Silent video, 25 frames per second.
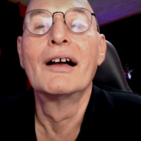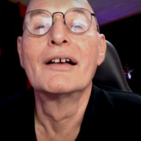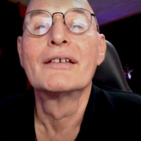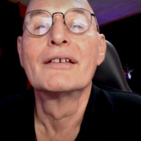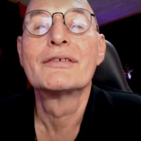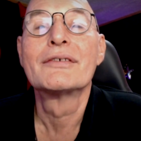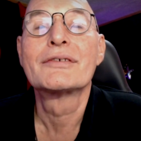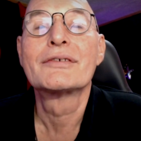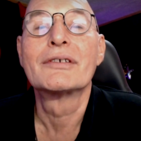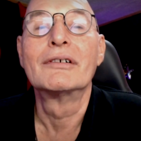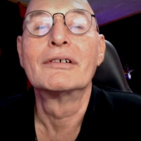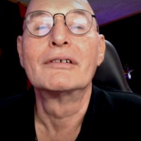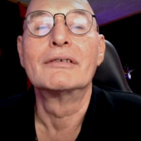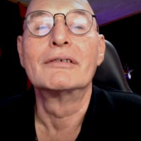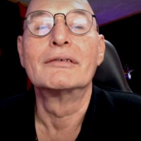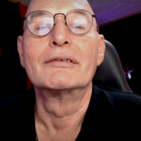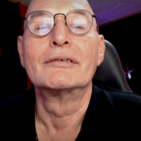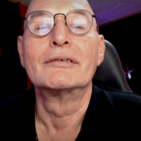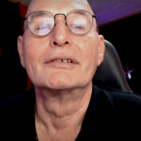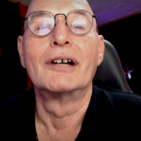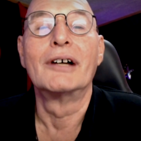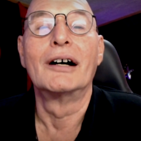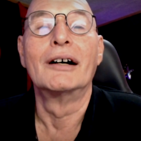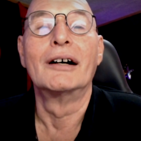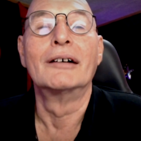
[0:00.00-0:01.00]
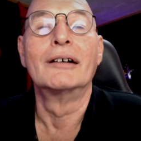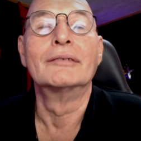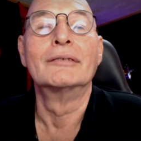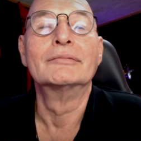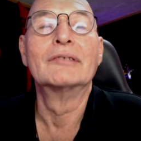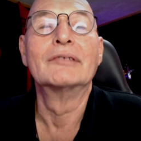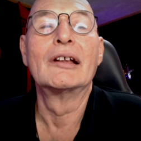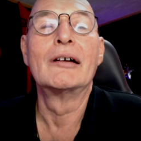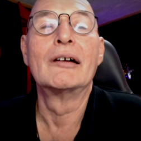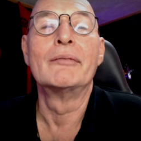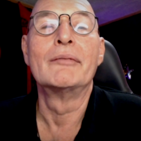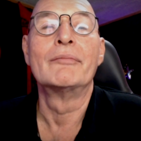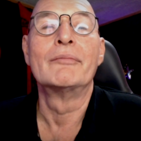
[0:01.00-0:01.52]
So, uh,
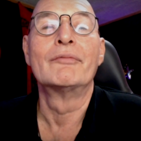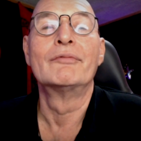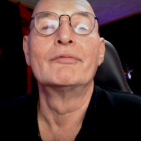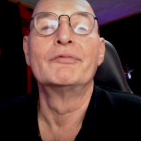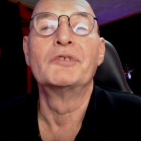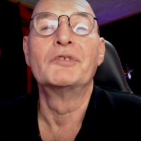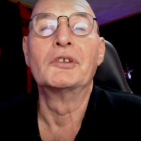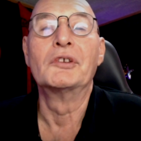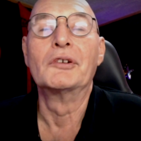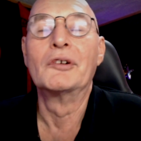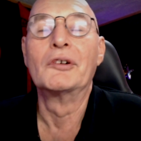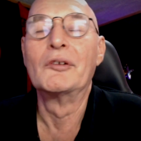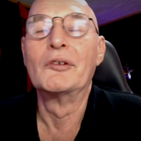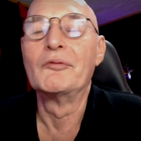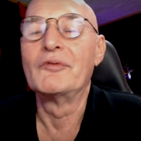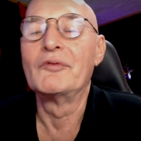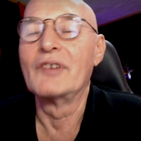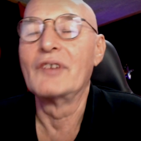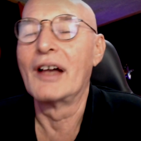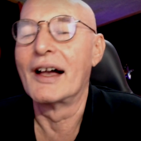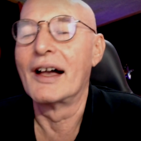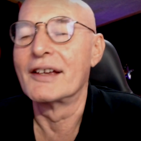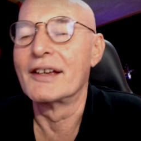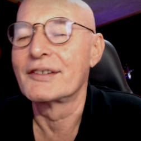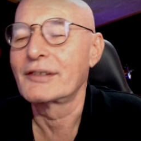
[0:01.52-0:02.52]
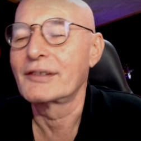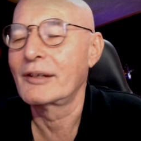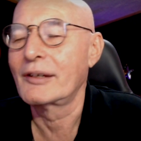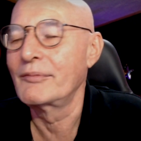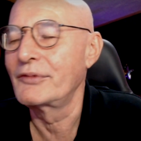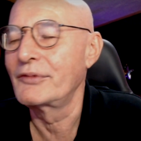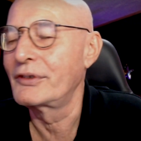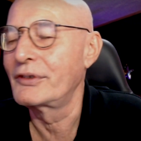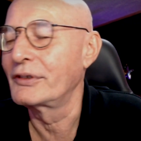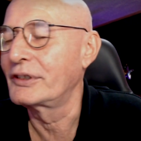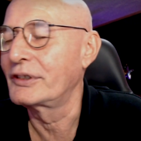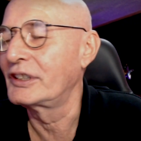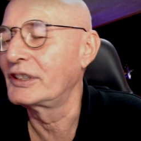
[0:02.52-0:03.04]
and you know, you ask them
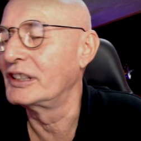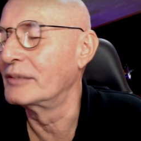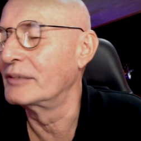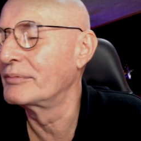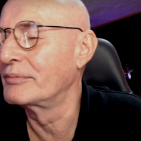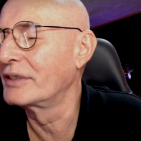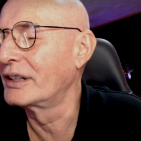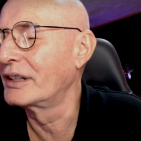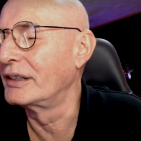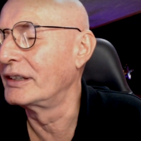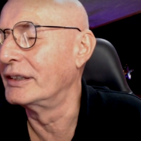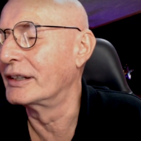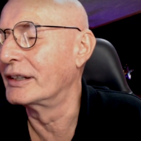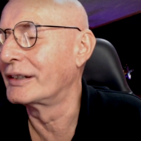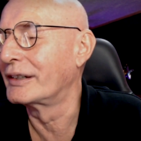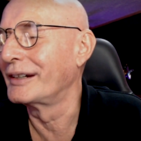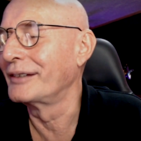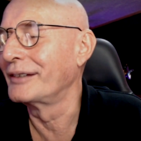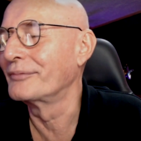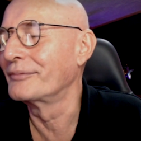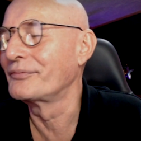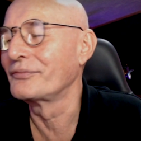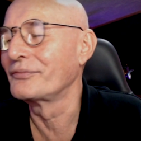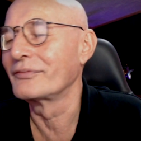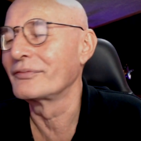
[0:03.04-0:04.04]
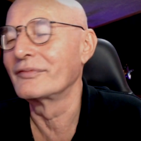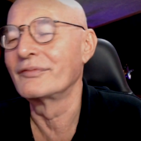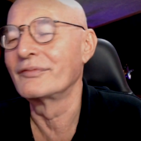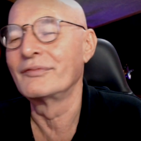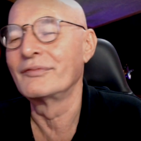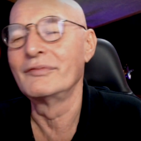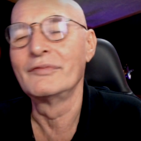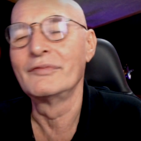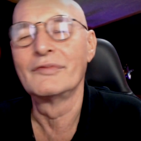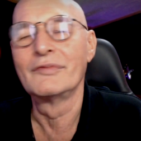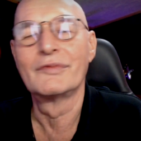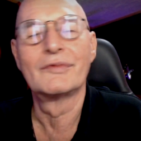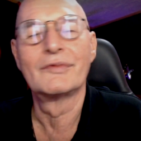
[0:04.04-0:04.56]
to keep clearing mm
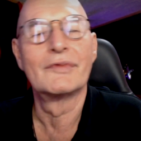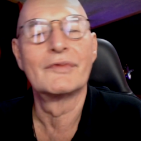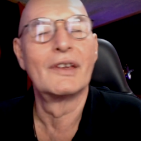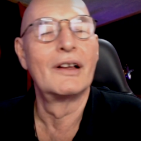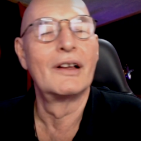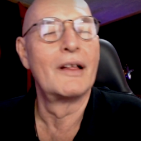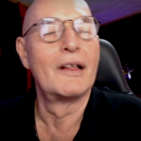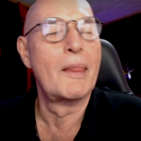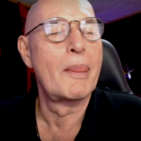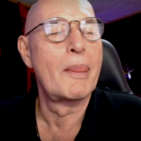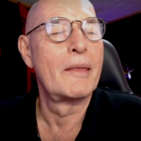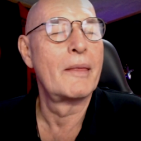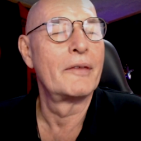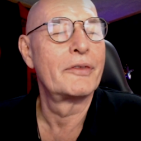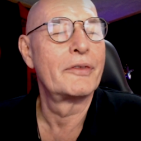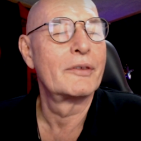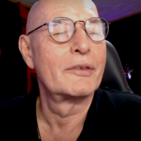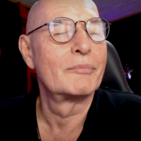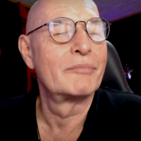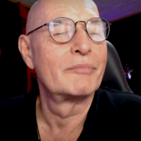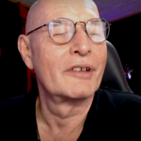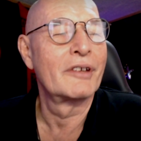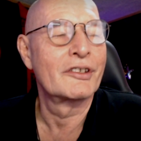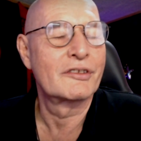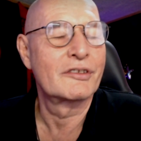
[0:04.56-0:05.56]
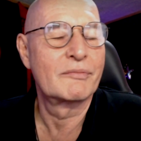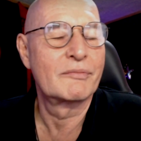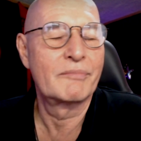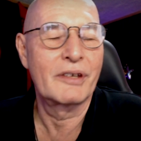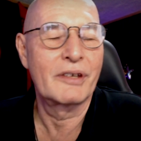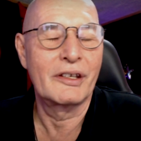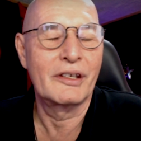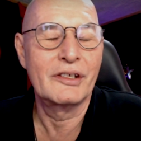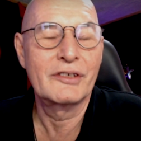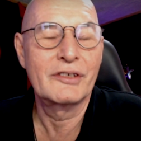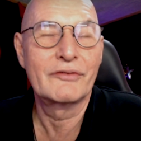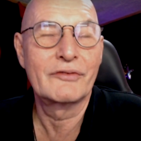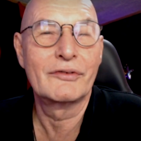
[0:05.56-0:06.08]
-hmm, at the best
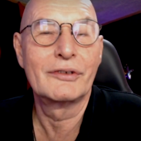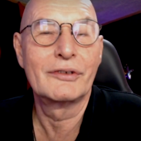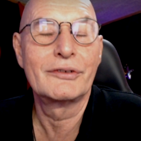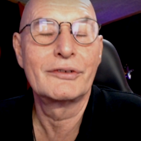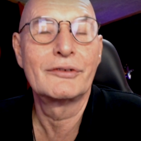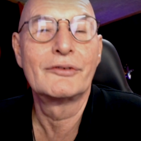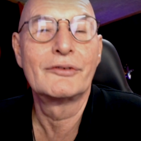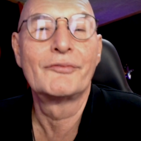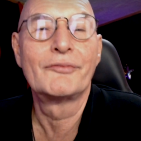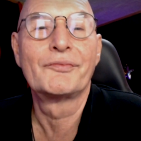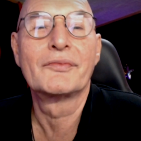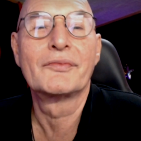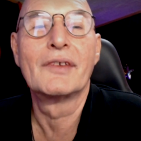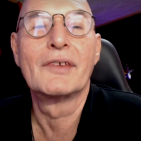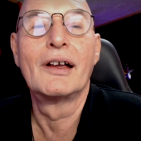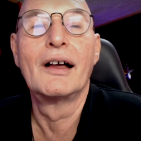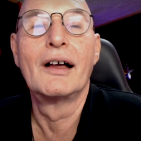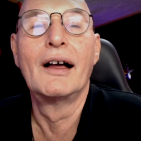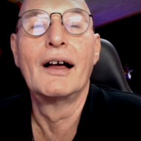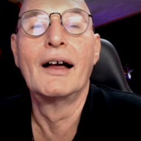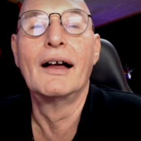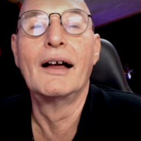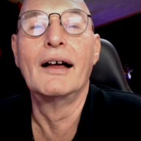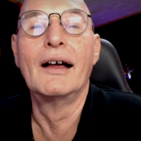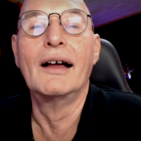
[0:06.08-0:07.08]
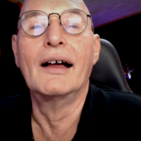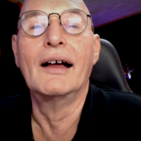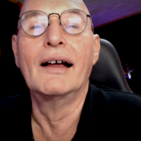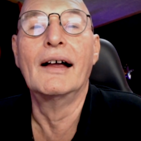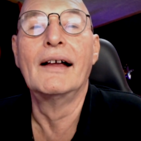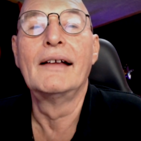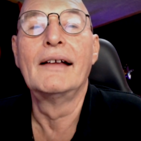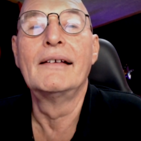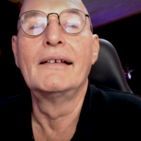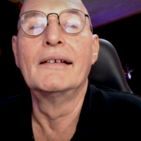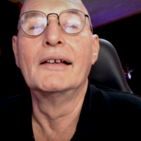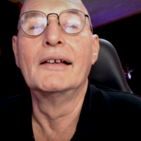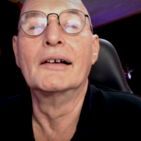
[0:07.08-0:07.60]
pace for you.
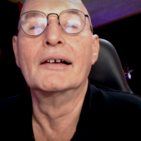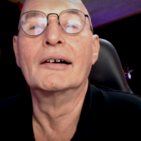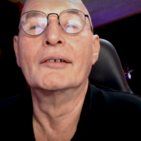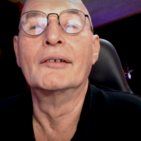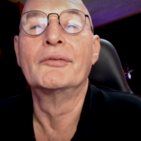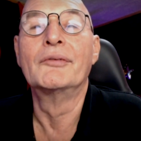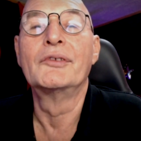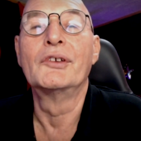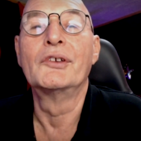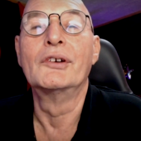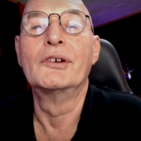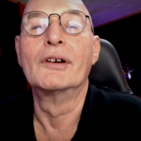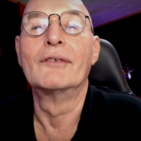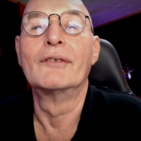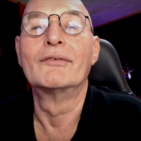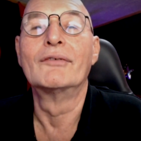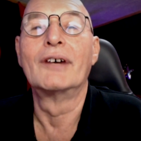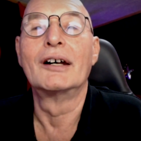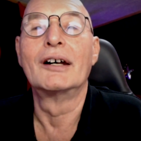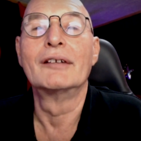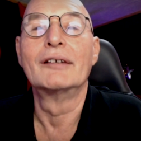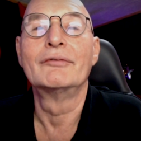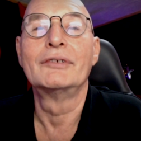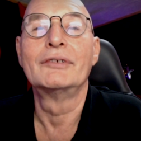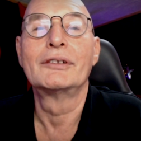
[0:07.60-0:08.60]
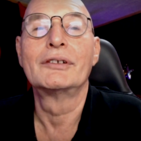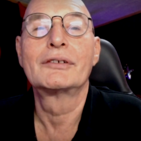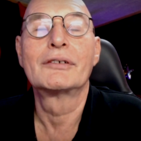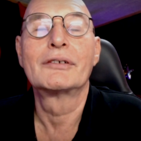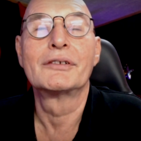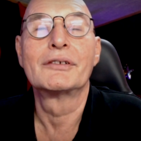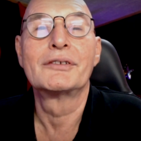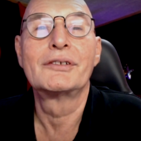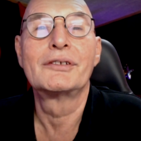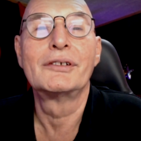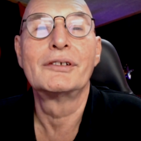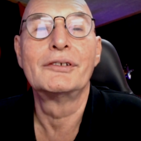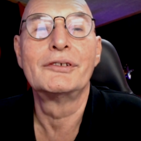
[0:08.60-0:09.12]
Uh, you know, while we
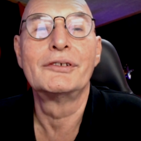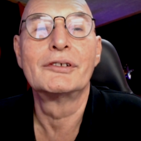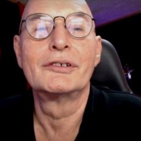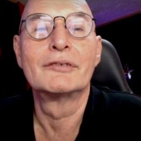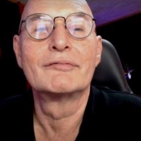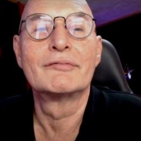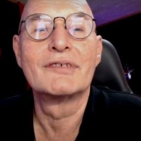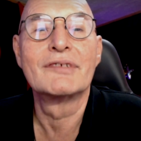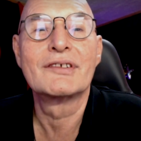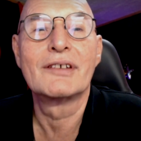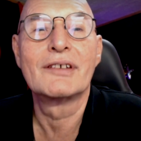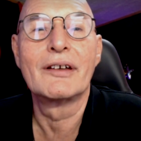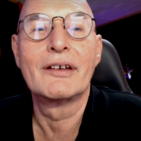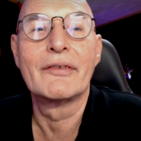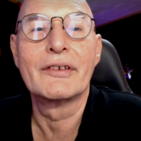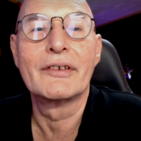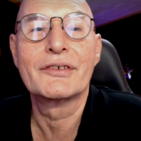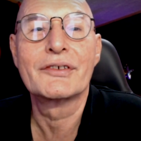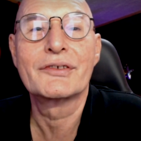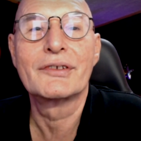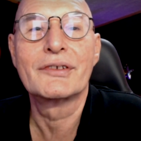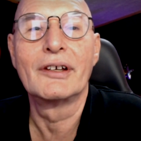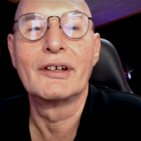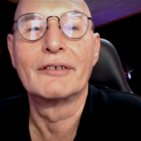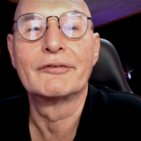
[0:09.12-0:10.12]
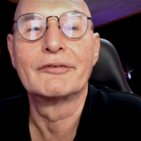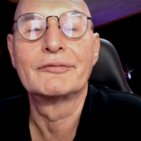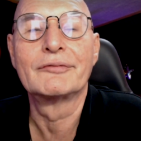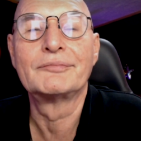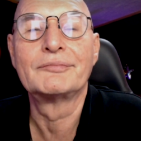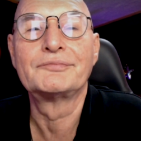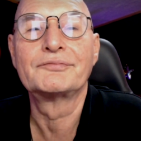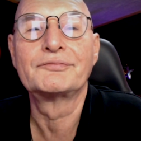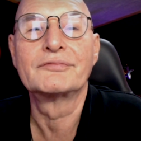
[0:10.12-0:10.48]
continue with other stuff.